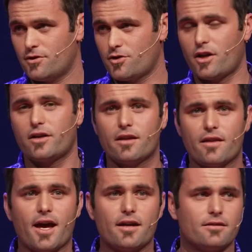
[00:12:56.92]
Not only
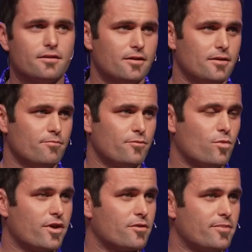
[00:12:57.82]
that, but
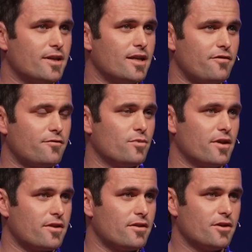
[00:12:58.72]
we could be left
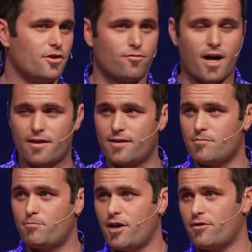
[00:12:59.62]
with, rather than
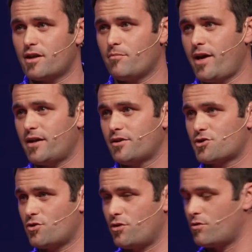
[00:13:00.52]
bare and compacted
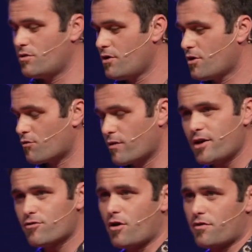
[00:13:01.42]
soil, regrowth.